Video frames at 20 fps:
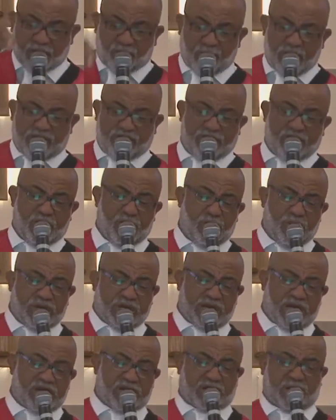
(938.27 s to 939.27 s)
revenue
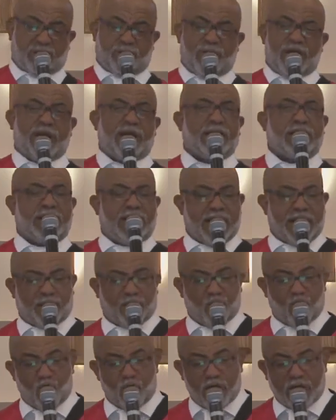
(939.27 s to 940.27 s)
was estimated at
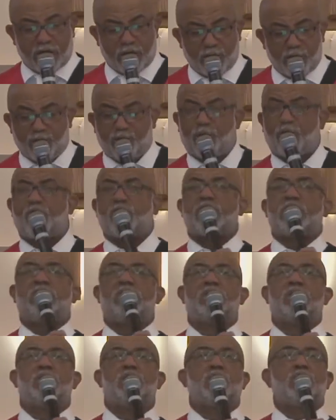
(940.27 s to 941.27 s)

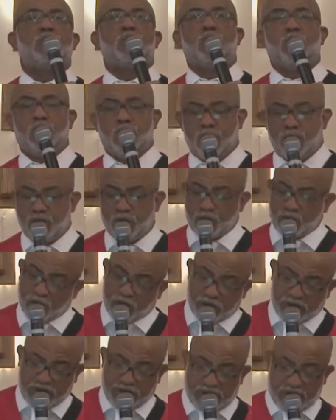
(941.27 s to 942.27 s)
$1.2
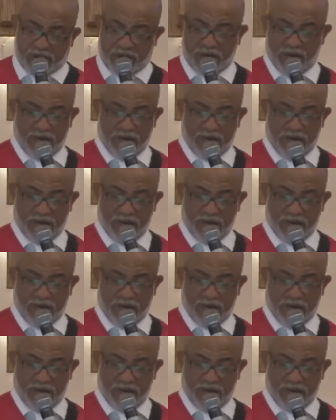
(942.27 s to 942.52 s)
trillion.